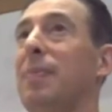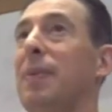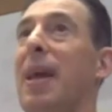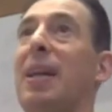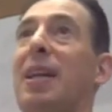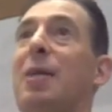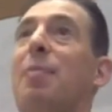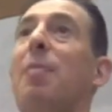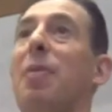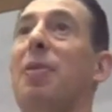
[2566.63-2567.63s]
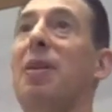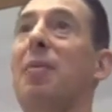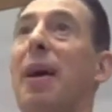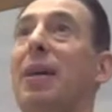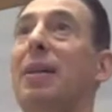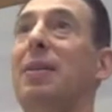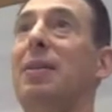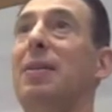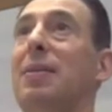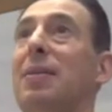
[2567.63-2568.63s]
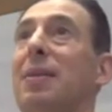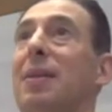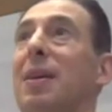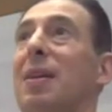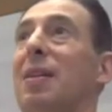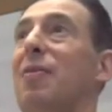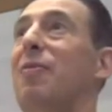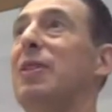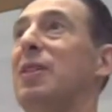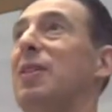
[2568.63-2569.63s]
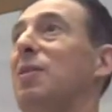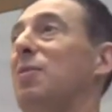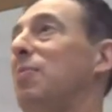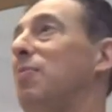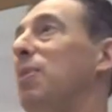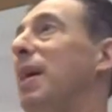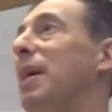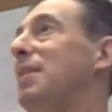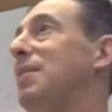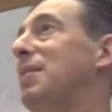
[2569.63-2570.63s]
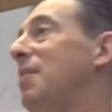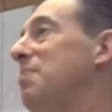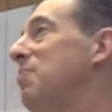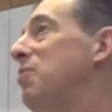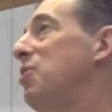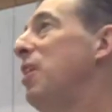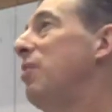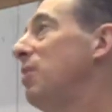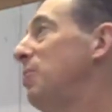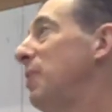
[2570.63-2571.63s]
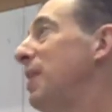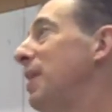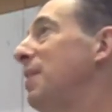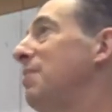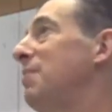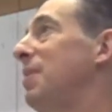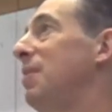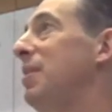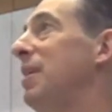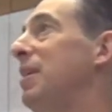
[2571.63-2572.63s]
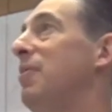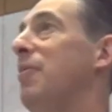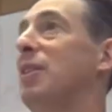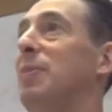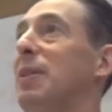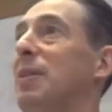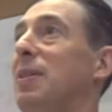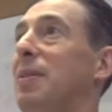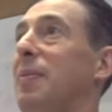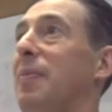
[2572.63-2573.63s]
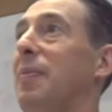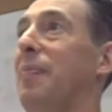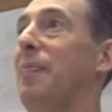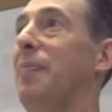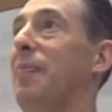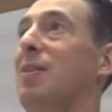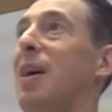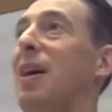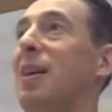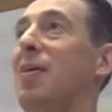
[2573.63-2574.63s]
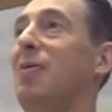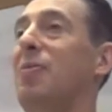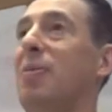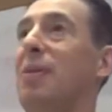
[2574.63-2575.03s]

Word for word: Can't keep up with the demand. The physical plants, generally speaking, need investment. There's not enough